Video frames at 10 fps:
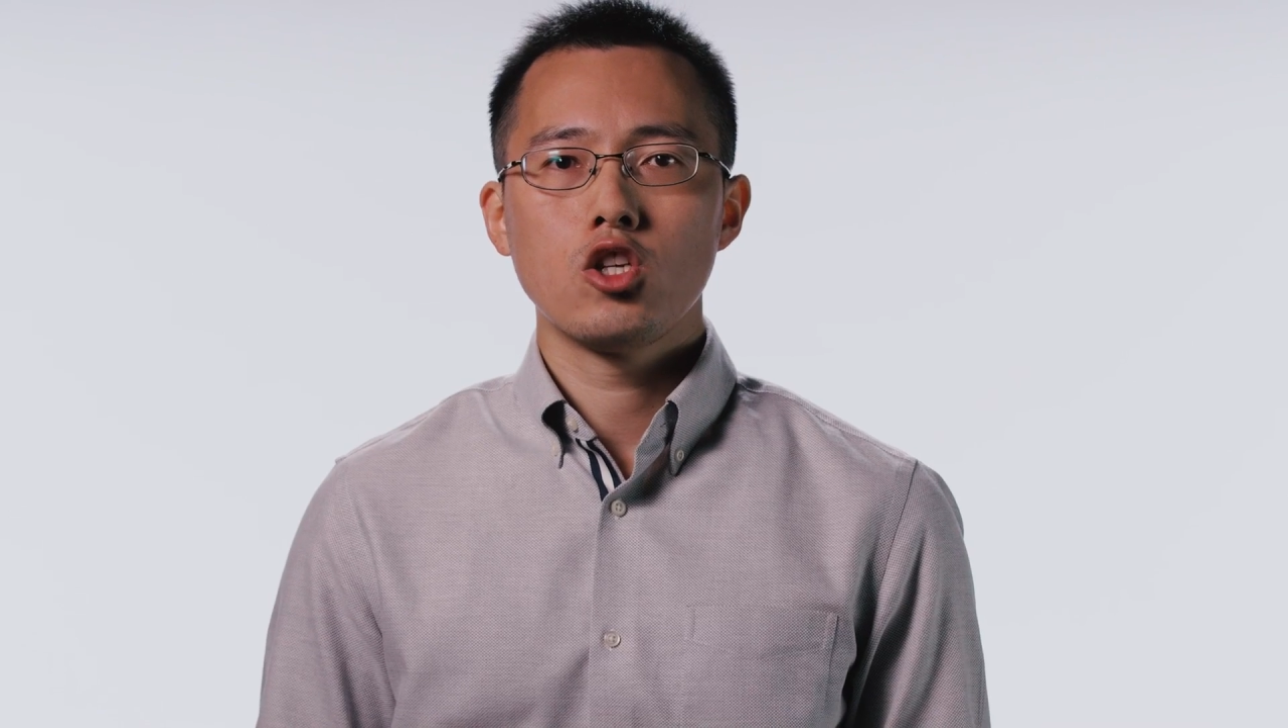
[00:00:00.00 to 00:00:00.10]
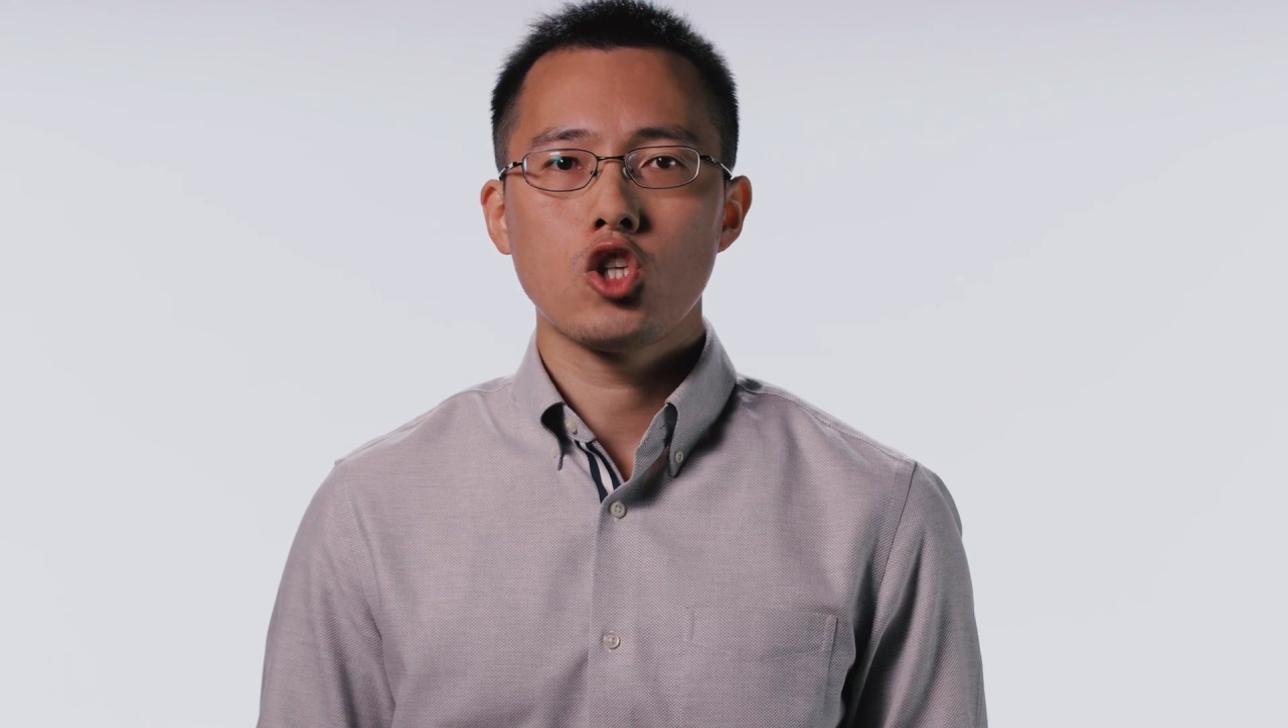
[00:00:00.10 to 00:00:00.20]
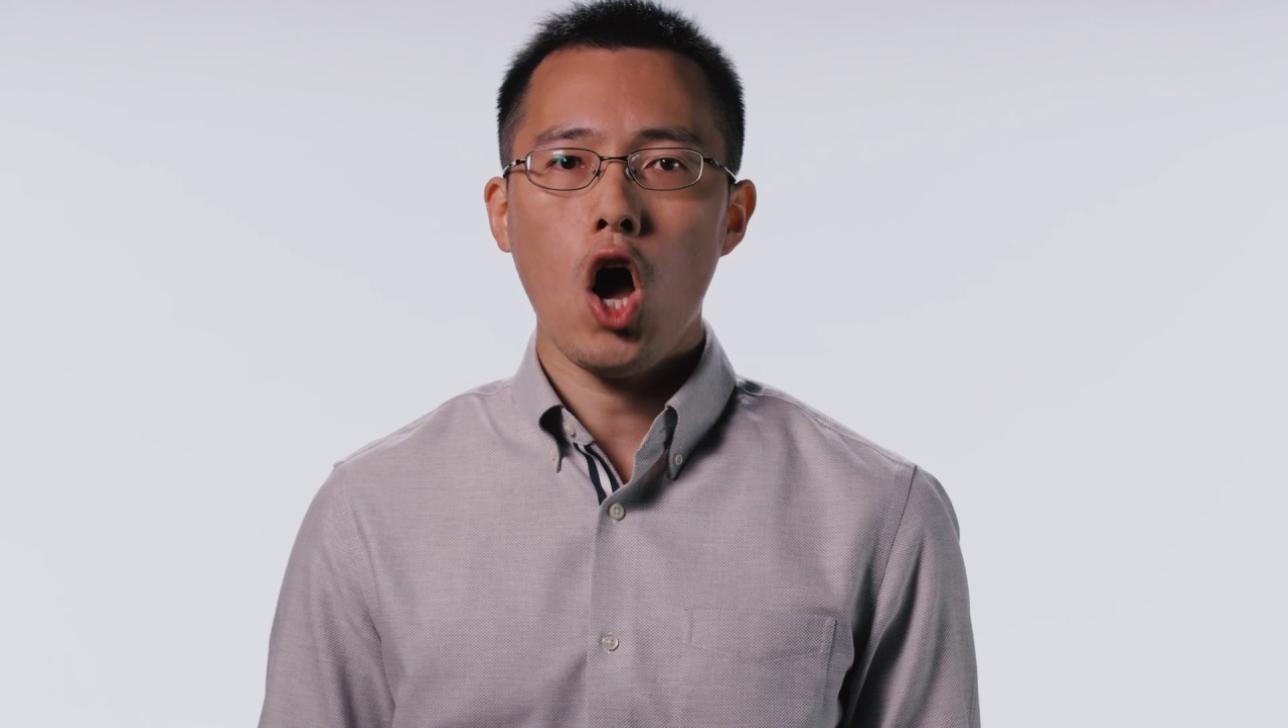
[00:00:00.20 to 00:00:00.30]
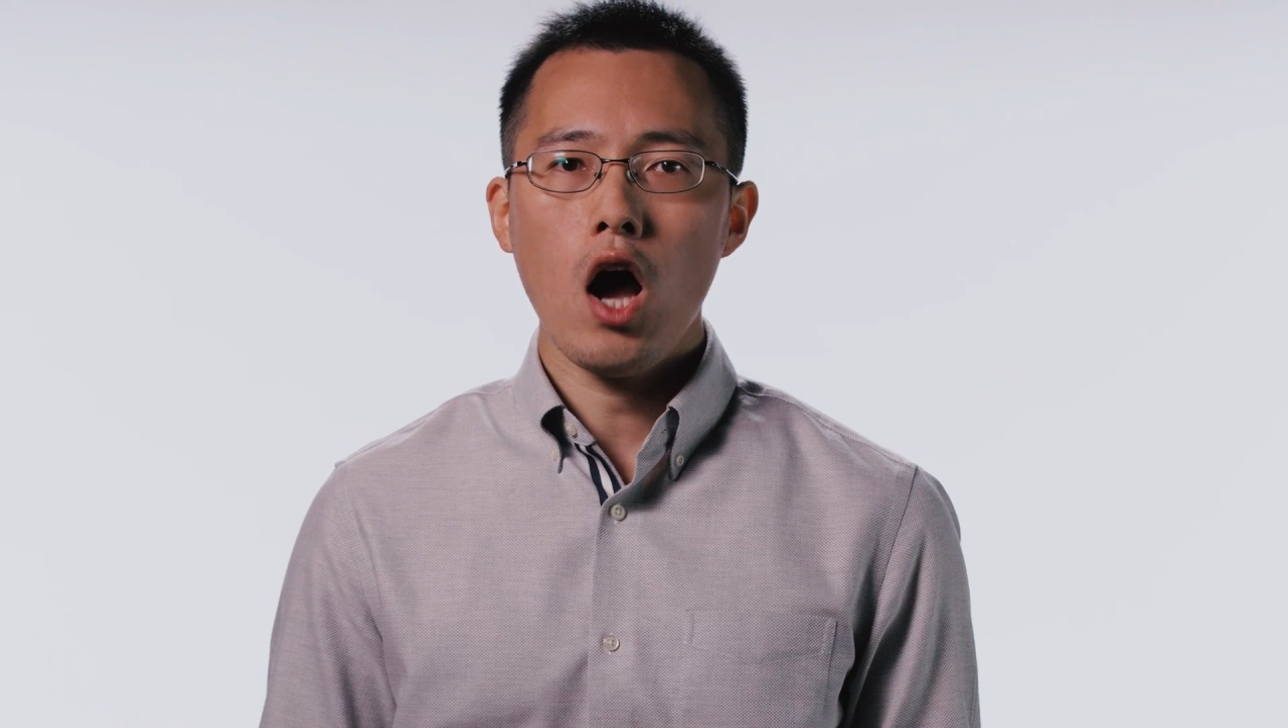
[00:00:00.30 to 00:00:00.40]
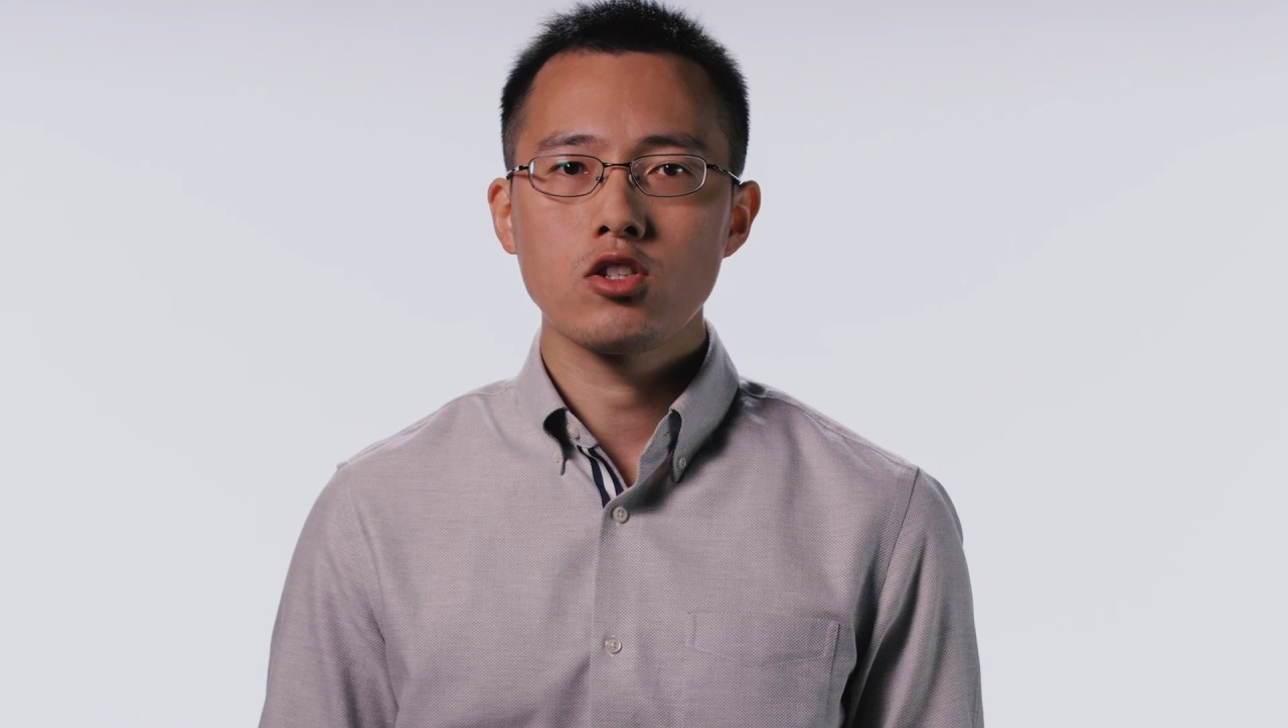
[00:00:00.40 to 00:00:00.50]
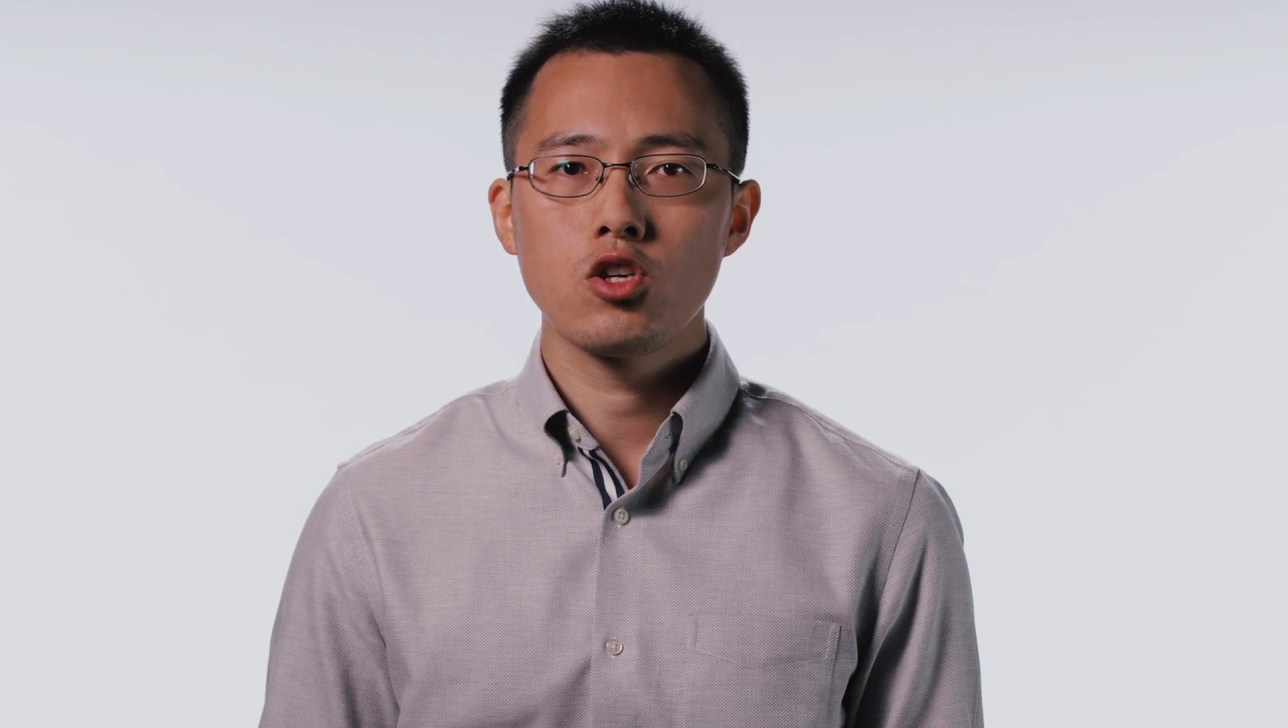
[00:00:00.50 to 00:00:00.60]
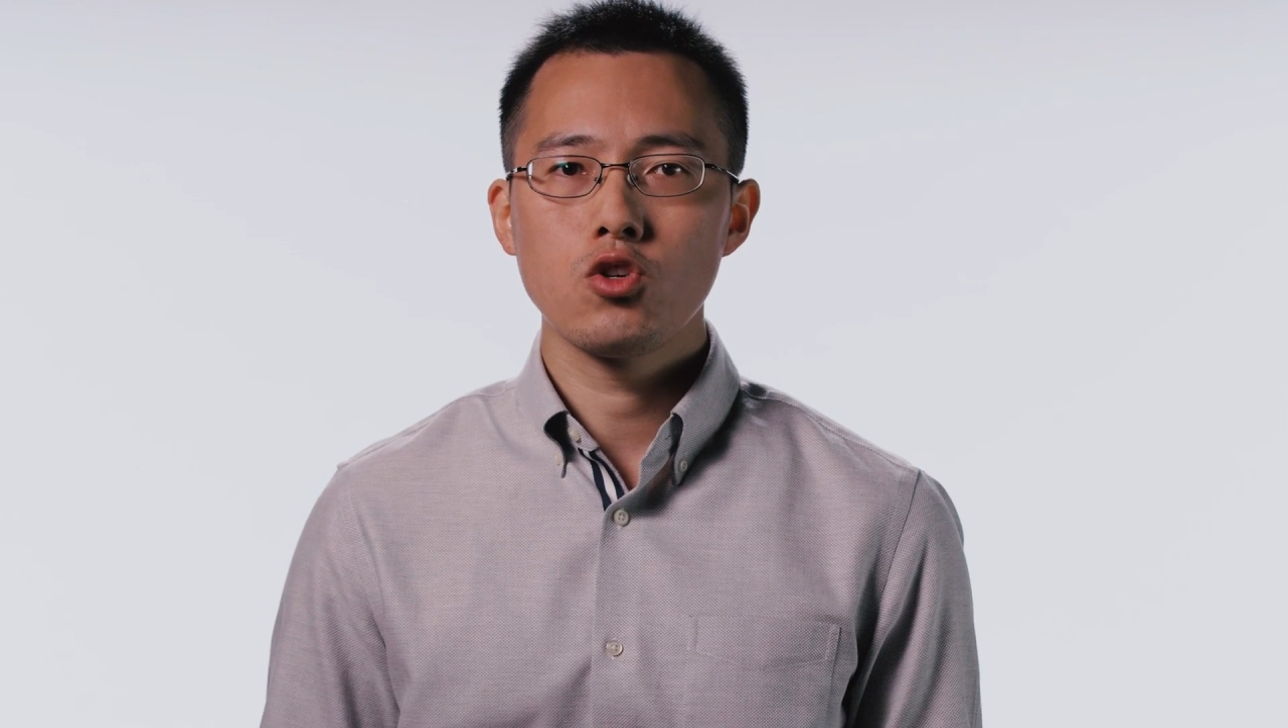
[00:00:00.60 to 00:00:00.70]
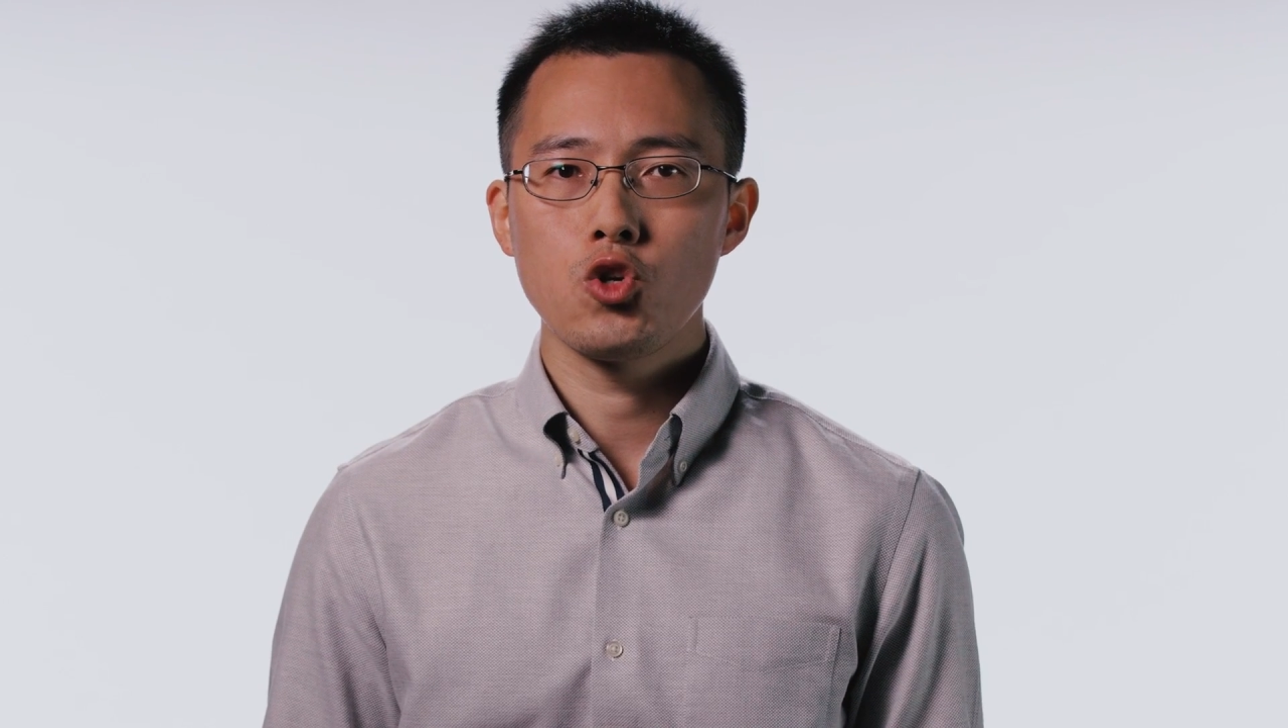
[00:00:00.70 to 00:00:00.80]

talk to